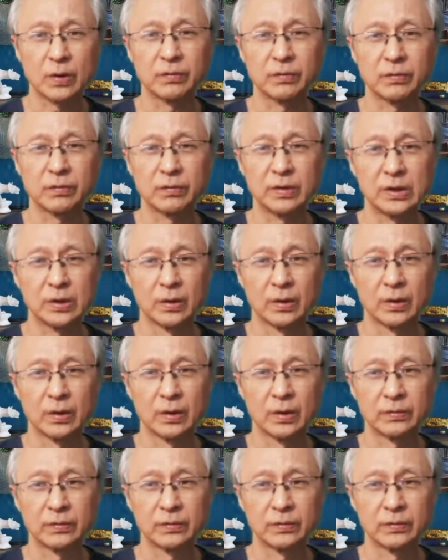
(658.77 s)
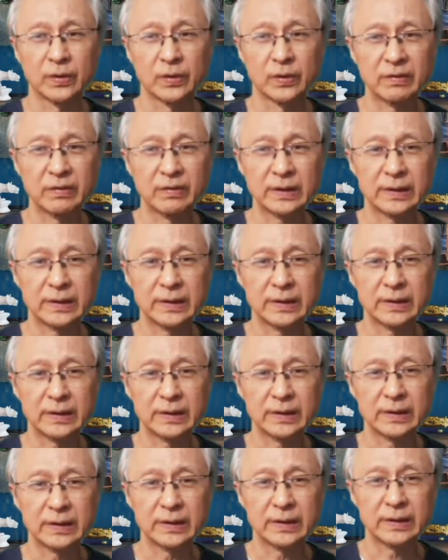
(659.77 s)
on Forever Clear
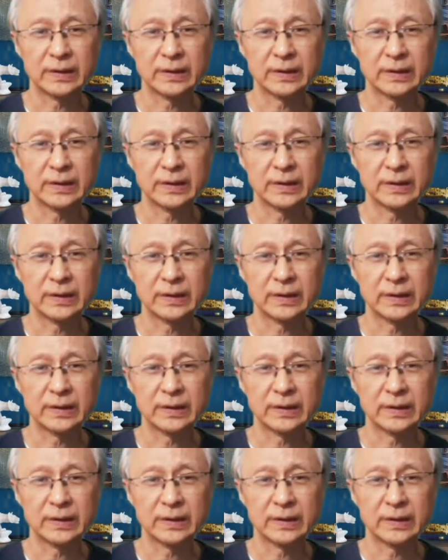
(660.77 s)
BBL.